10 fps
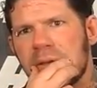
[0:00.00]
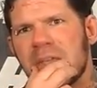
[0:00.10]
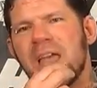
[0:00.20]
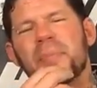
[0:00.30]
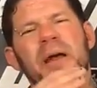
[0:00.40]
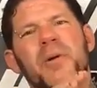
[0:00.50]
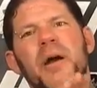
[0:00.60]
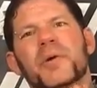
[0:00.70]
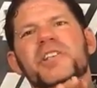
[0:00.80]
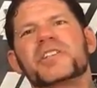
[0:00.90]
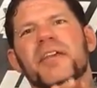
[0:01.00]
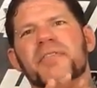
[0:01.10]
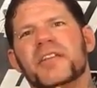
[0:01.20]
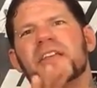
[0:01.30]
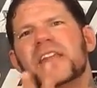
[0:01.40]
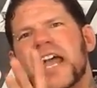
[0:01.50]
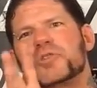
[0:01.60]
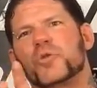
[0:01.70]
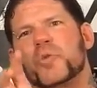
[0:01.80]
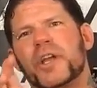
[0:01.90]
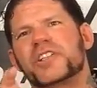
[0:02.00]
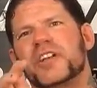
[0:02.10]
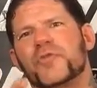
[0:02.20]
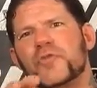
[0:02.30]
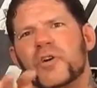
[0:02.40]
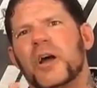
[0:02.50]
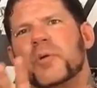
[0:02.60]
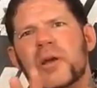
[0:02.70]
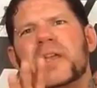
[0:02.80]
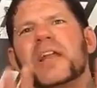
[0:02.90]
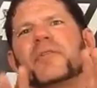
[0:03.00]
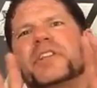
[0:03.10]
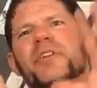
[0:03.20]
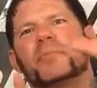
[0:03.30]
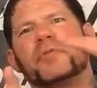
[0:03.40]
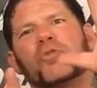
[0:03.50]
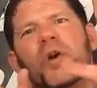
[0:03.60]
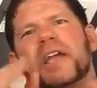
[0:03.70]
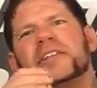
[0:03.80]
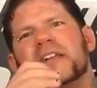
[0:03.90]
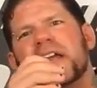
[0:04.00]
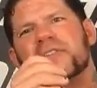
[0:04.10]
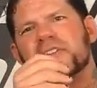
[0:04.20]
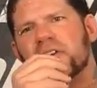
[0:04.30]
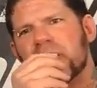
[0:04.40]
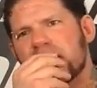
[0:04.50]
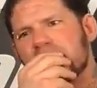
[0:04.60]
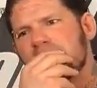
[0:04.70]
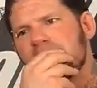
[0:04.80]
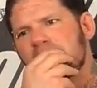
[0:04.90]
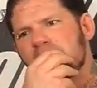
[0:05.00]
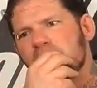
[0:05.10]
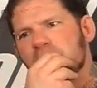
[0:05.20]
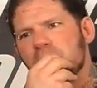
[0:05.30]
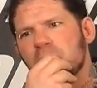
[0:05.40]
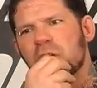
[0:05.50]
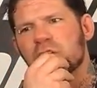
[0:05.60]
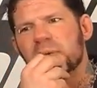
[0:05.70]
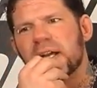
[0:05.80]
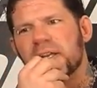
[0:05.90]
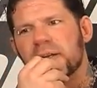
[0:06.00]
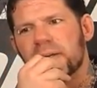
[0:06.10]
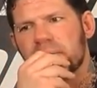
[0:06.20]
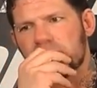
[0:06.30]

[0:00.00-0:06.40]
Yeah, but I want to save the actual ring stuff for. I want to get everything before I get to that, if that's all right. What else we got in there?